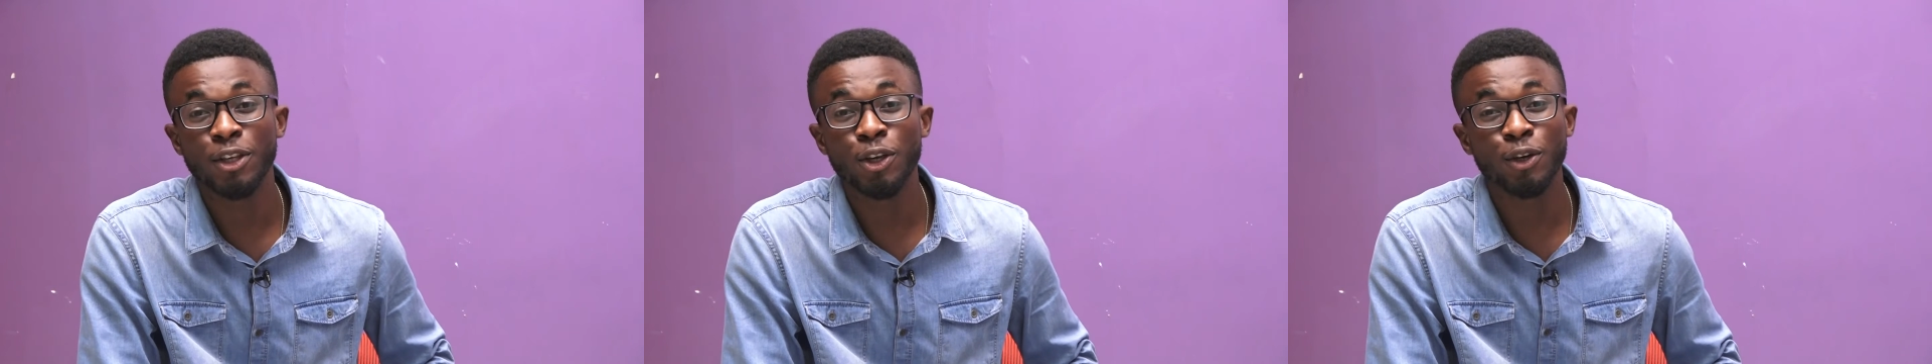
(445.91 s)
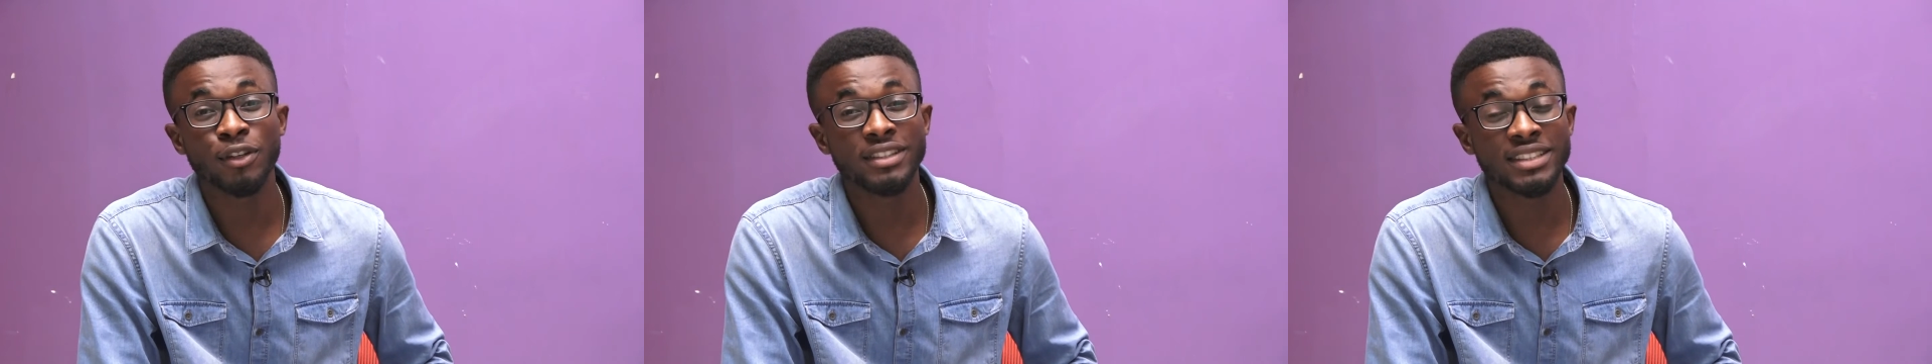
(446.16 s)
you
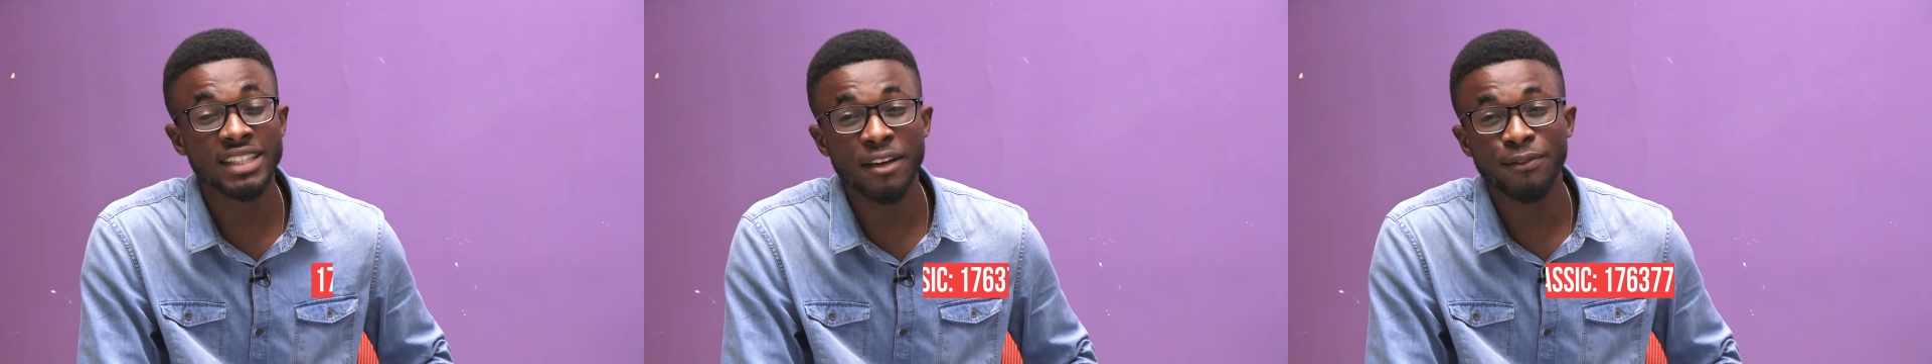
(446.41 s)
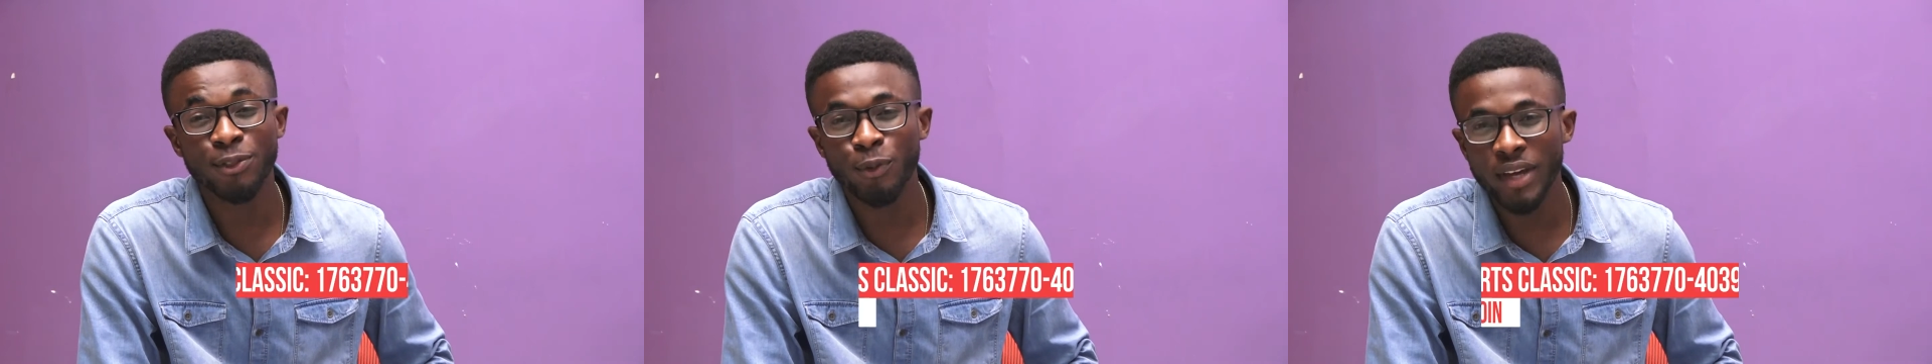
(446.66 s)
could
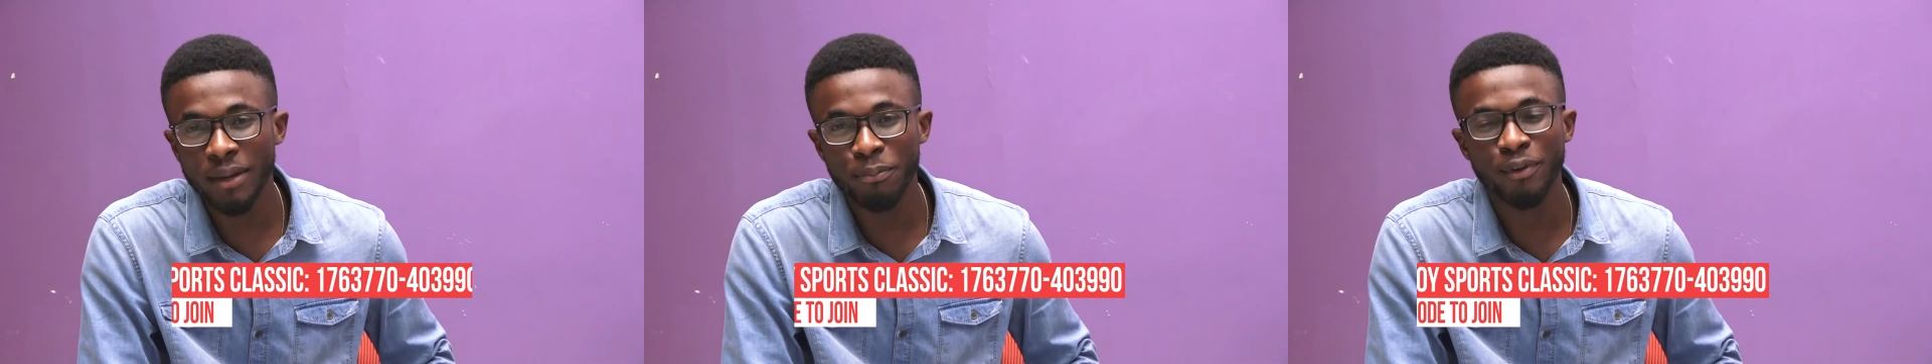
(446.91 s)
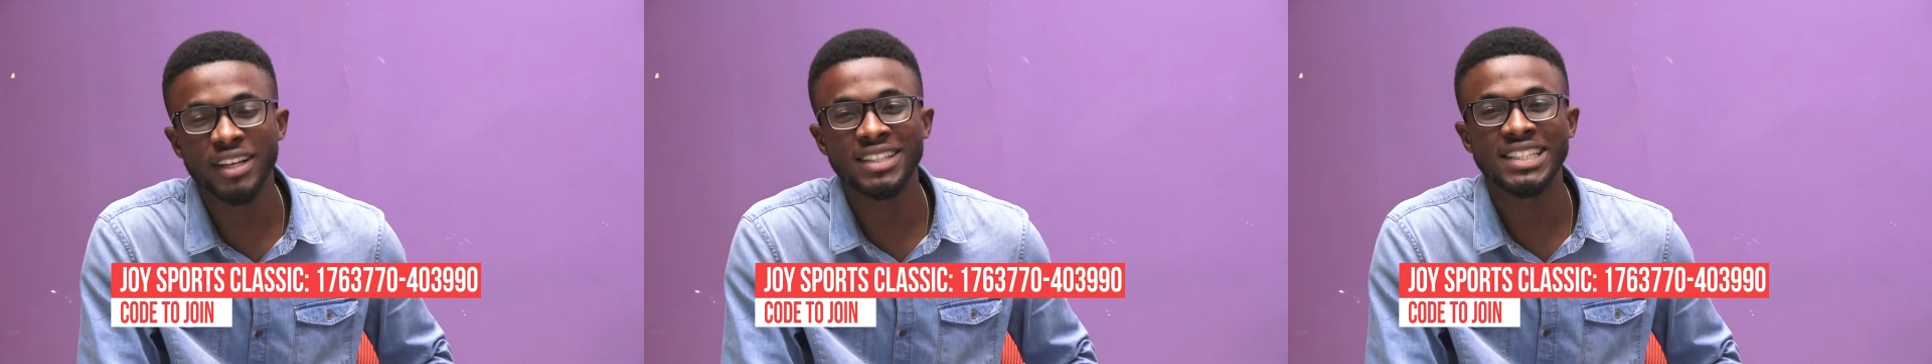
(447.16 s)
save
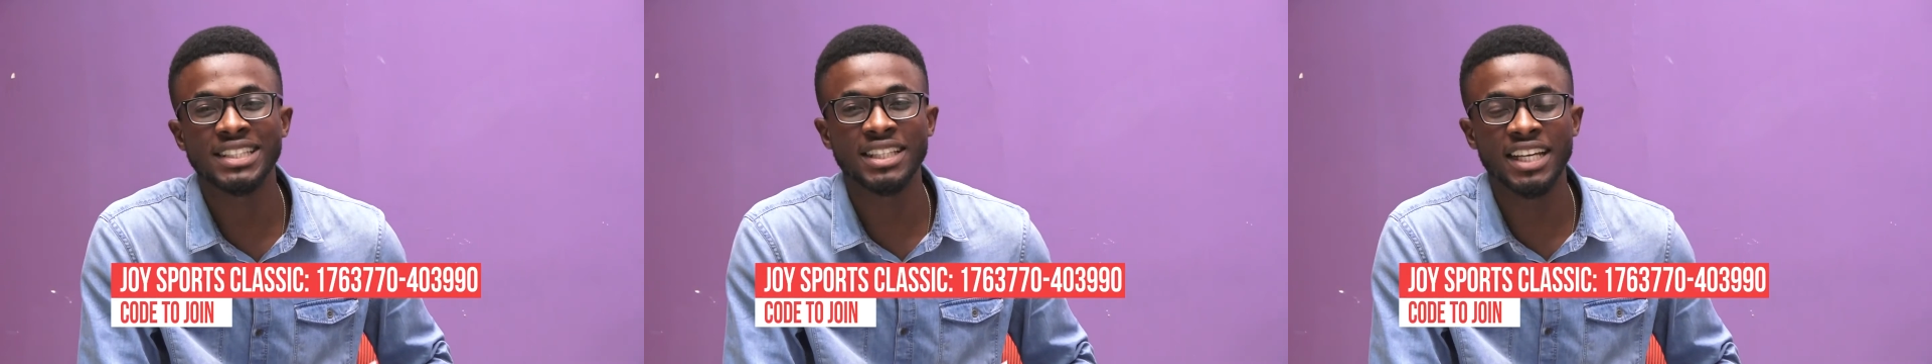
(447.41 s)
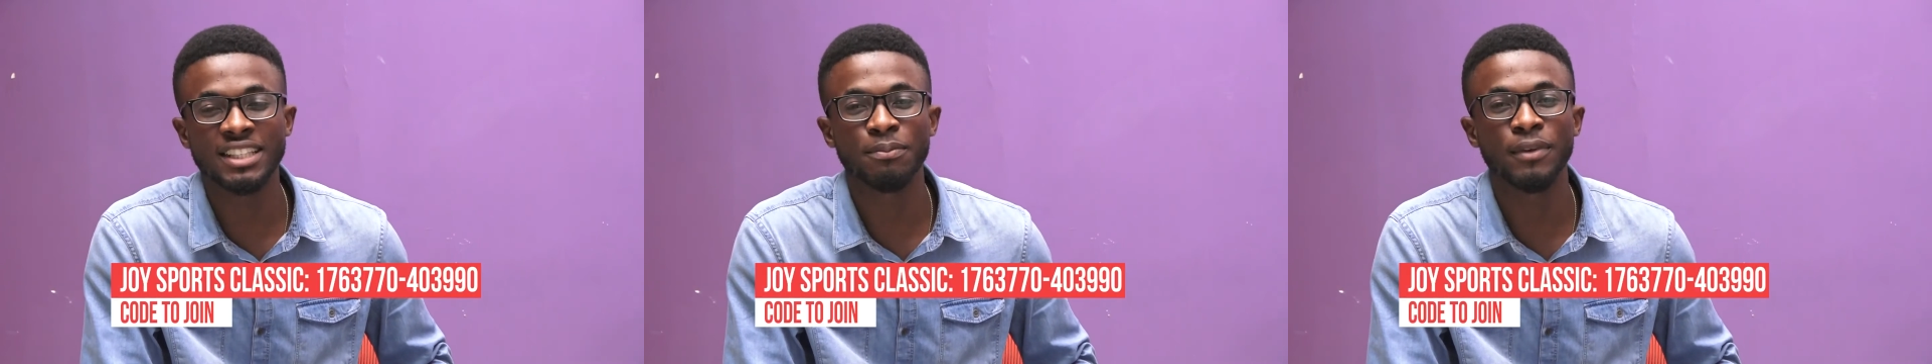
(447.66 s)

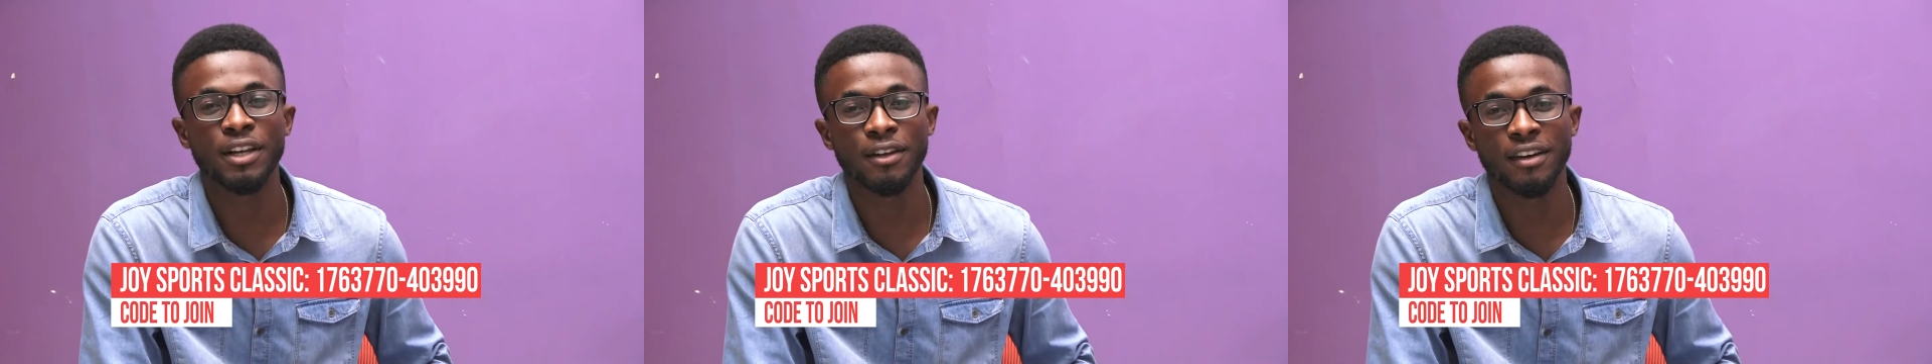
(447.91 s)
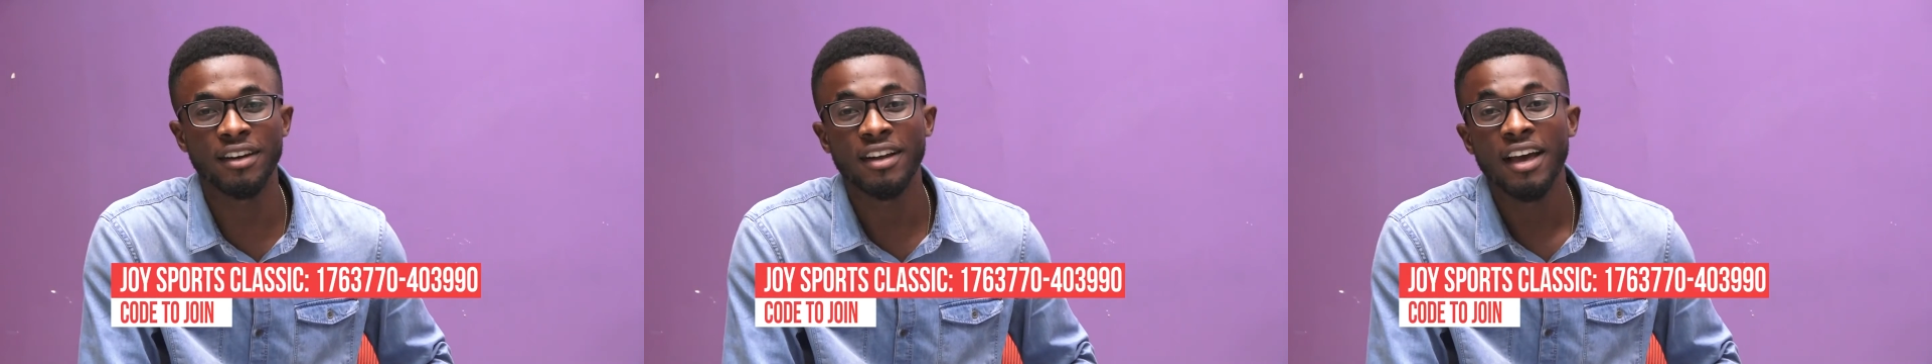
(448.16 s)
3.6
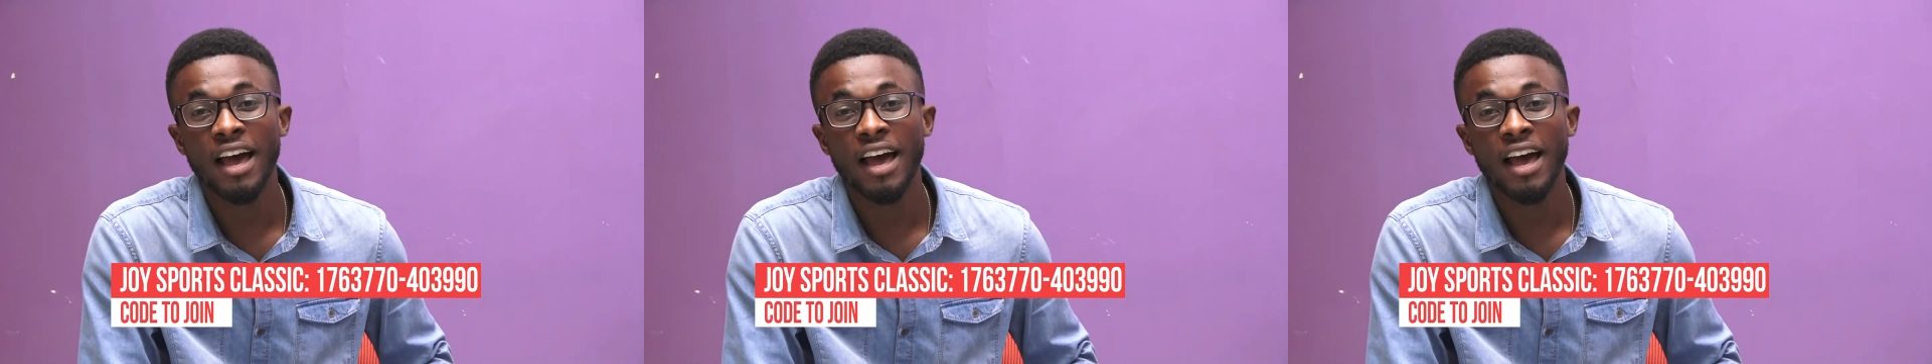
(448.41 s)
million